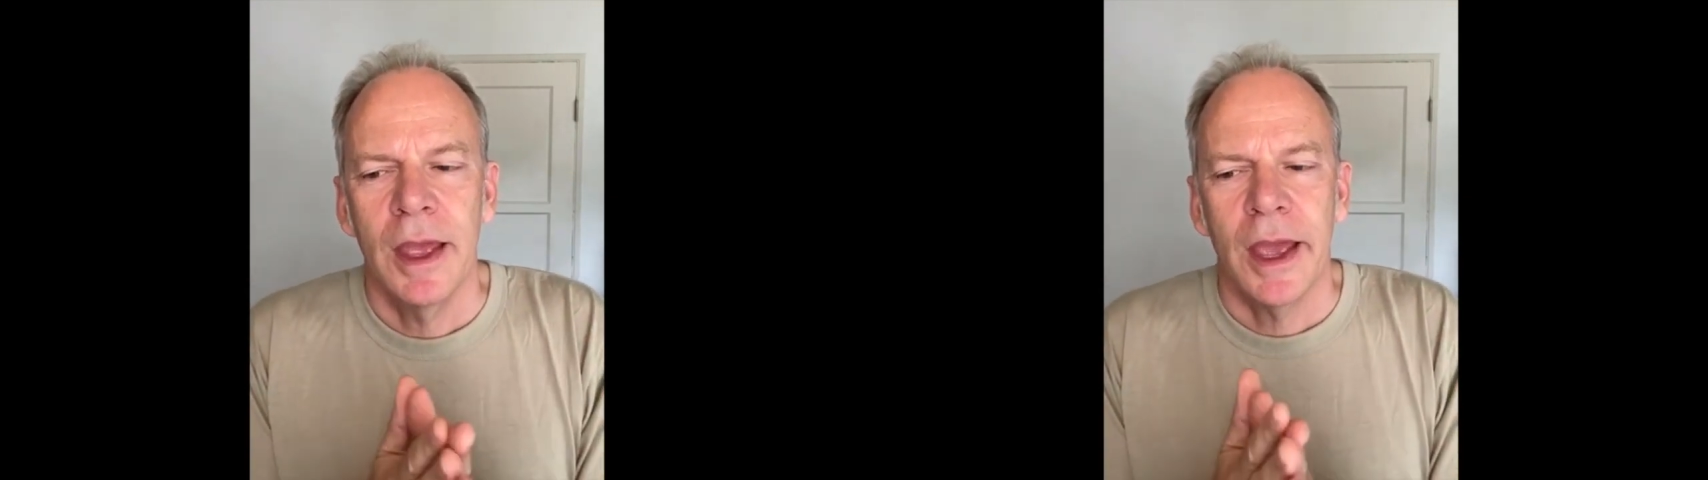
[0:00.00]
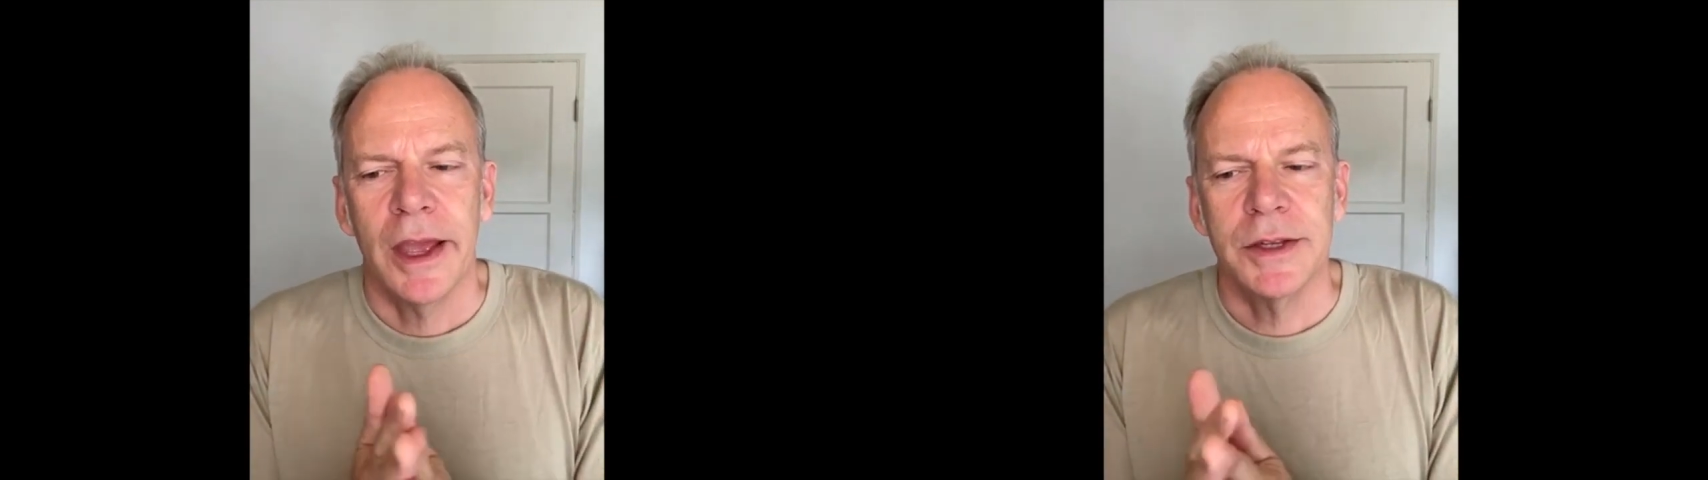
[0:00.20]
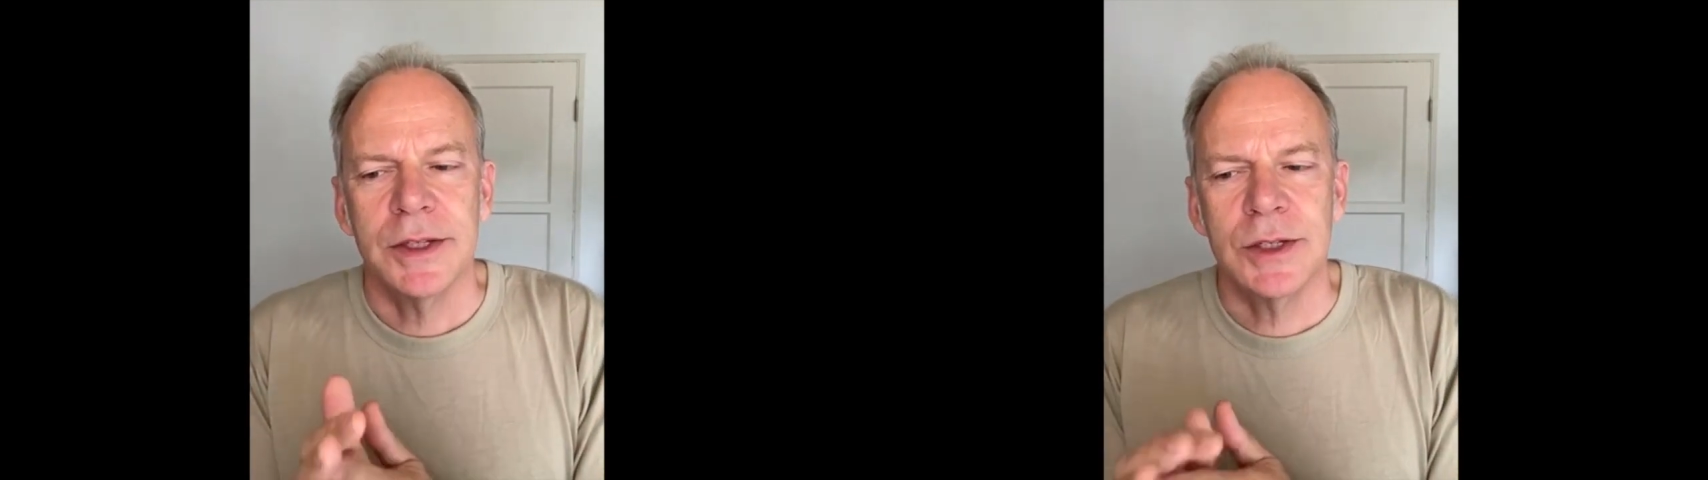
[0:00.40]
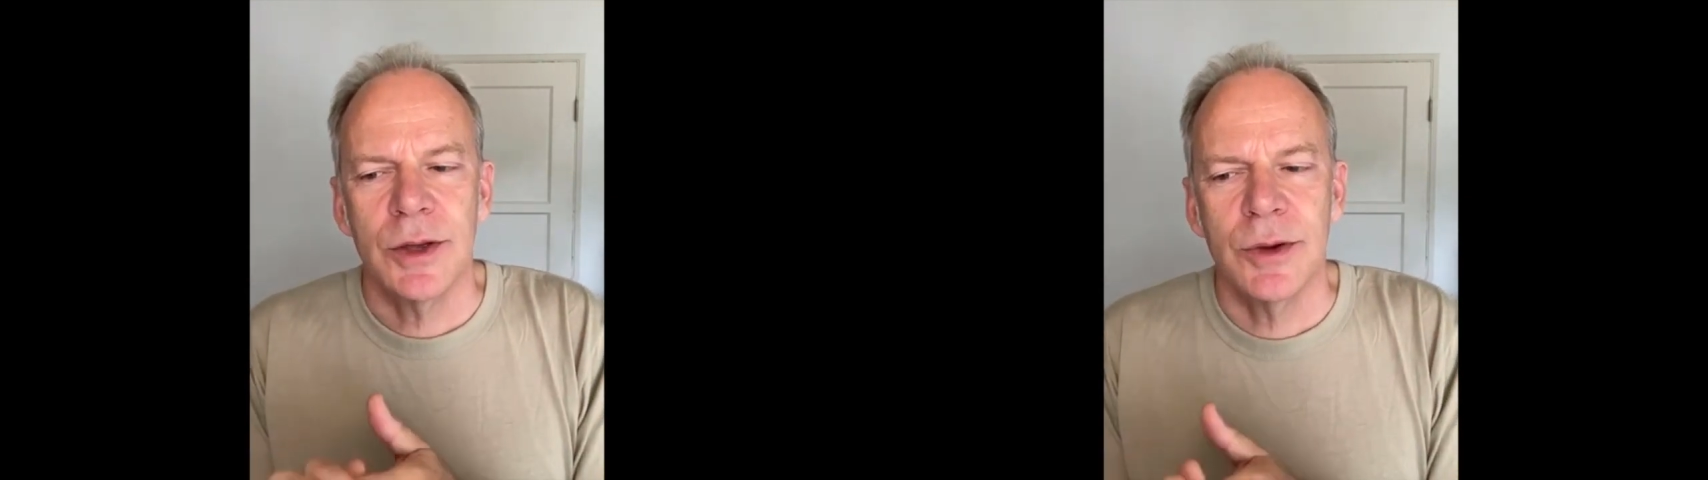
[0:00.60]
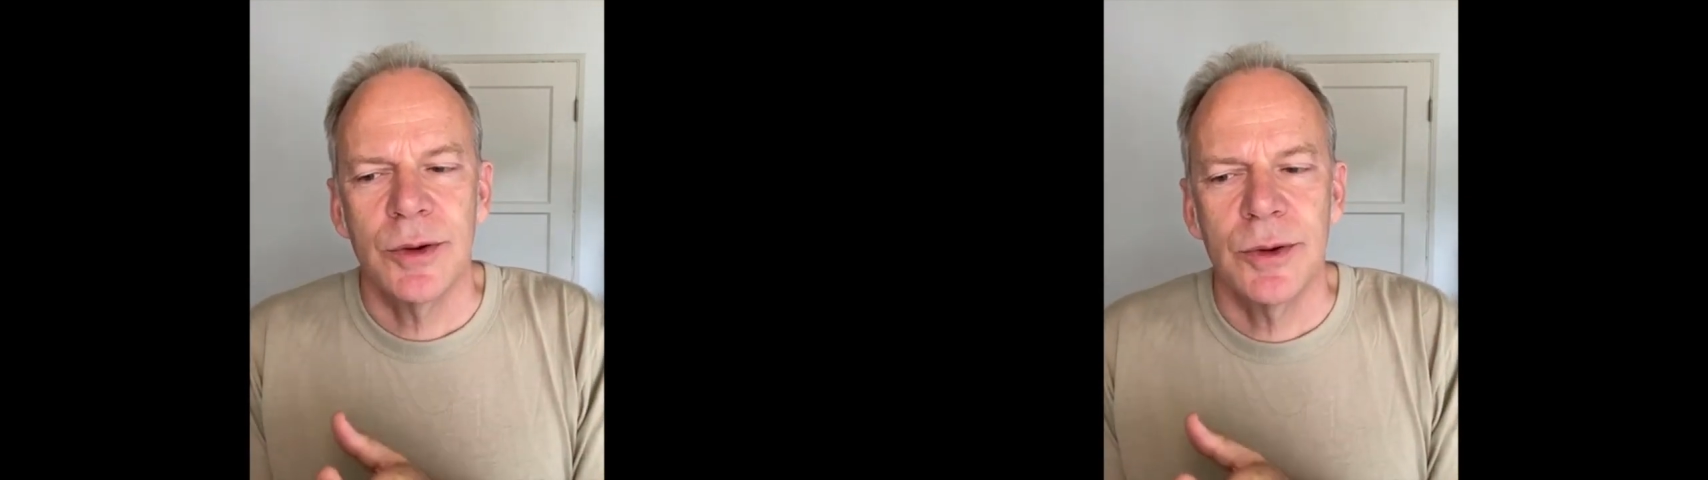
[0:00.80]
And
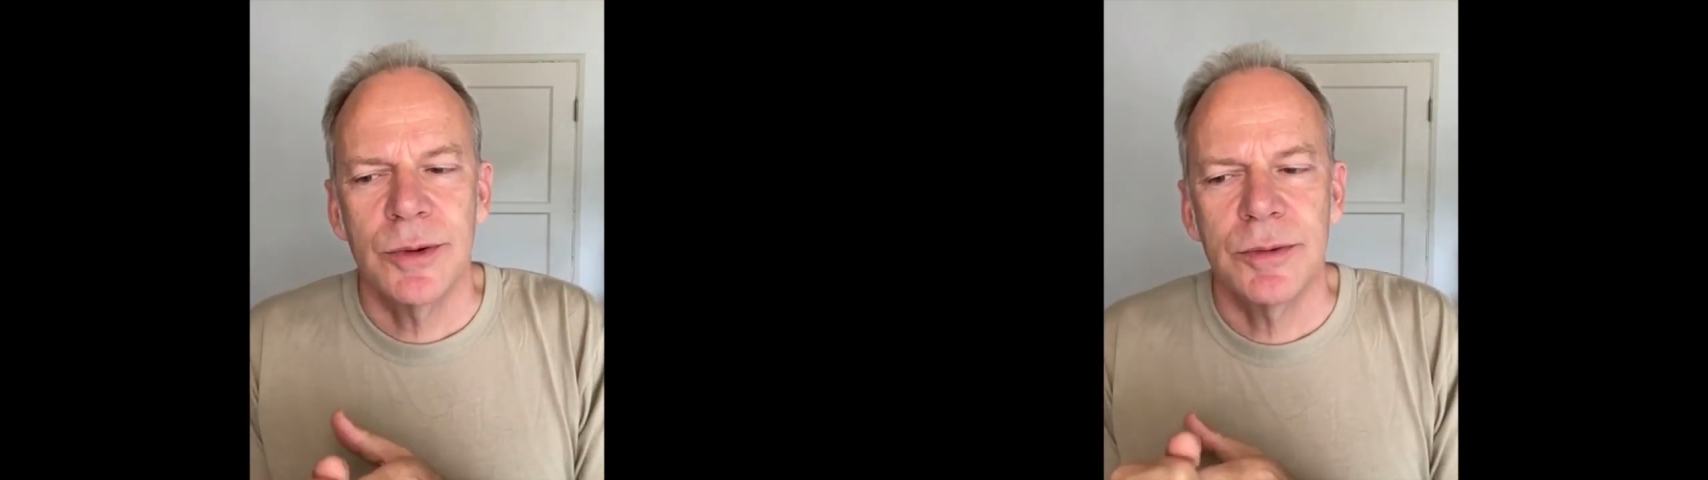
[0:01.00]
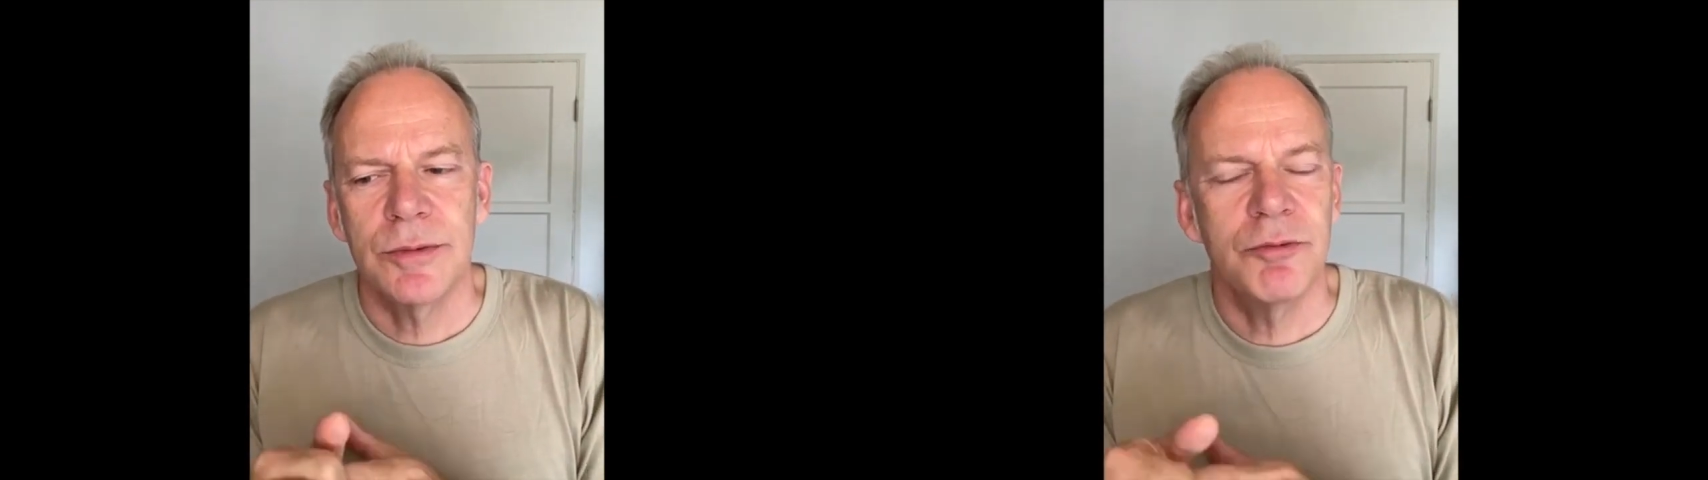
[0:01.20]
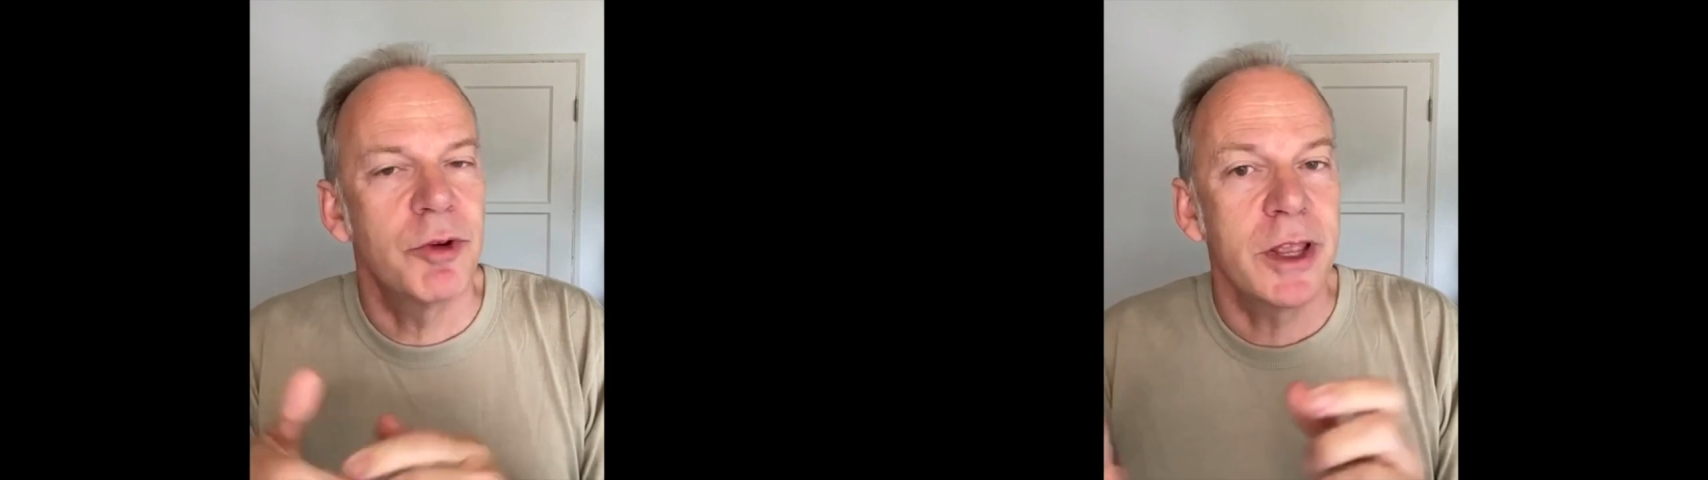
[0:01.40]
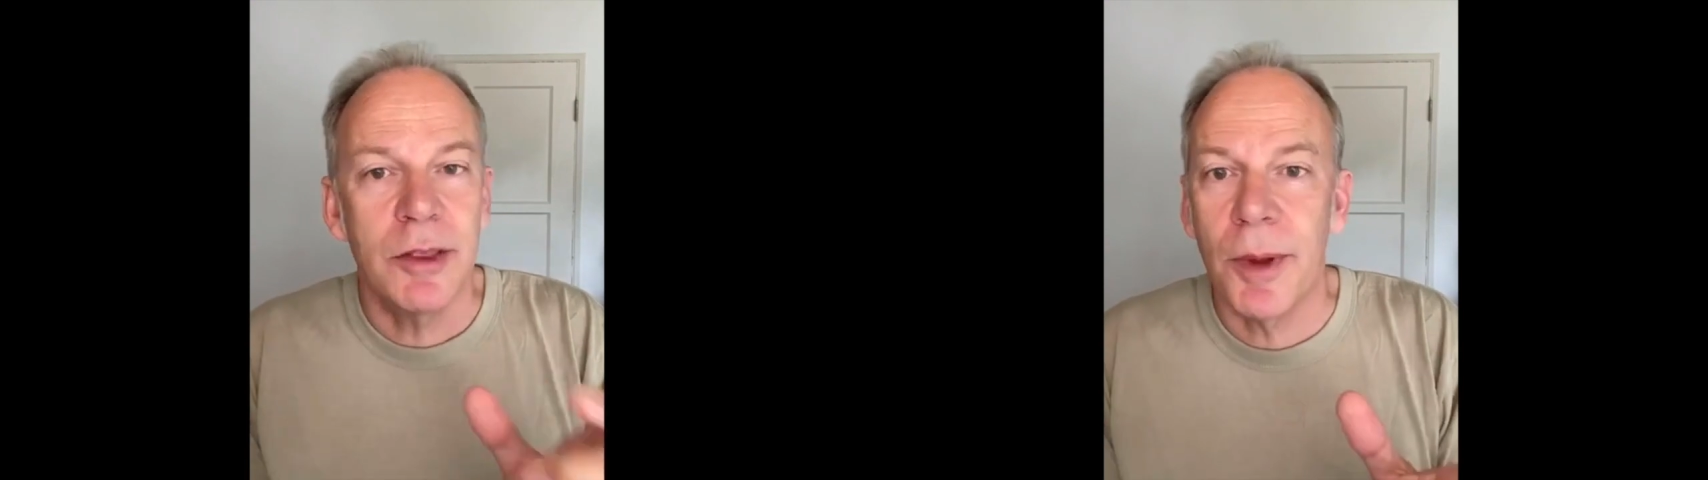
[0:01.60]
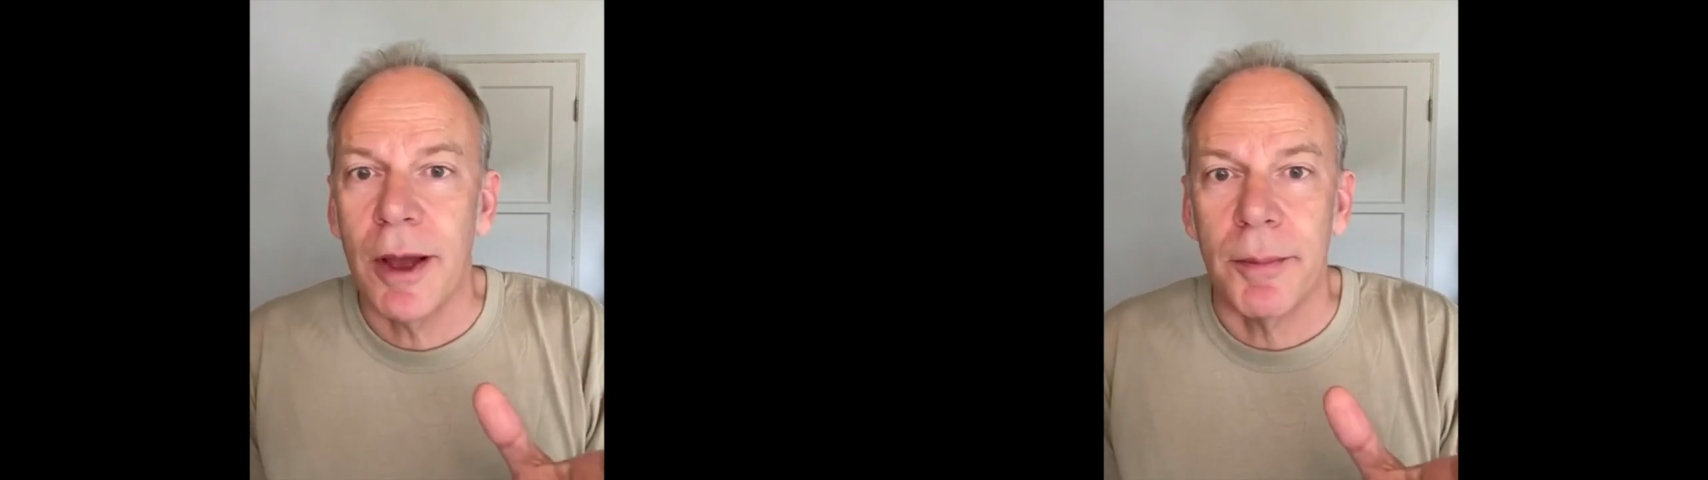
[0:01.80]
so ring
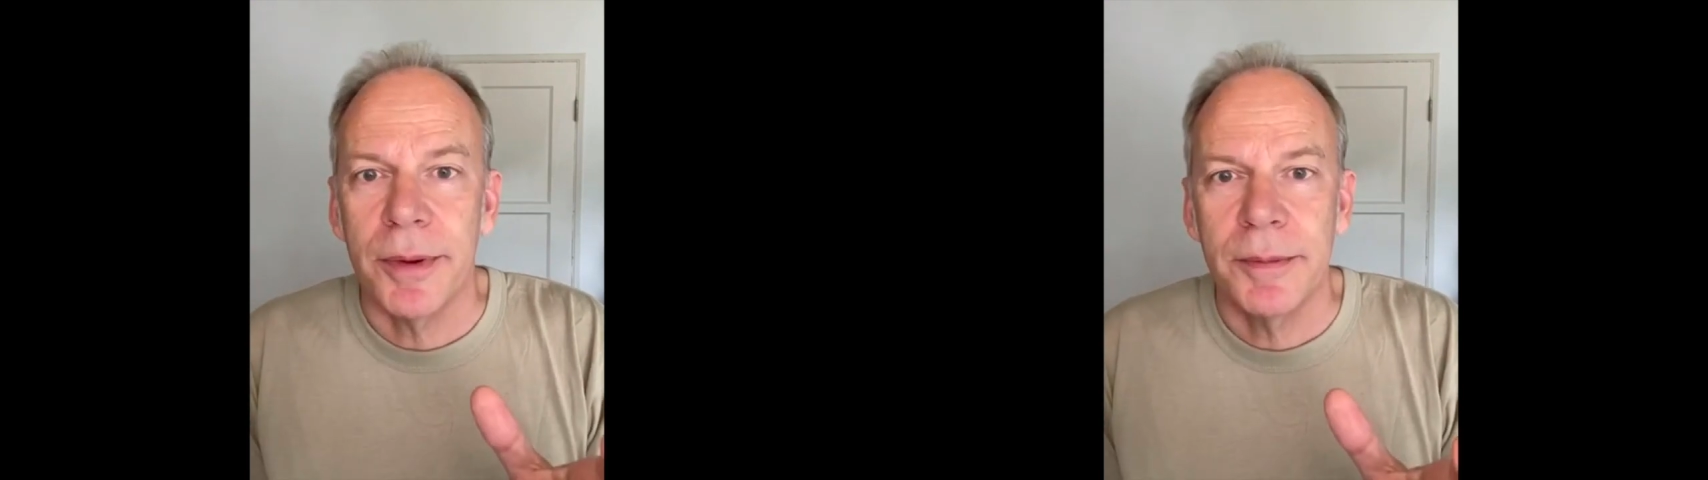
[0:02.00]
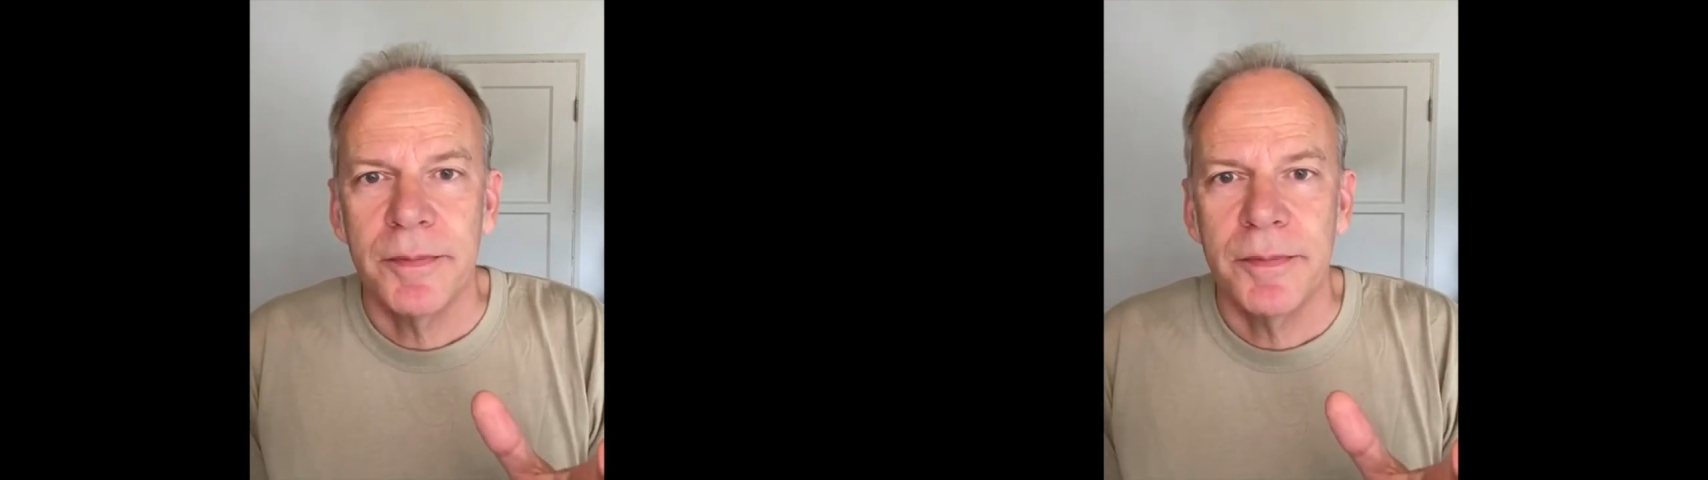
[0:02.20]
them up.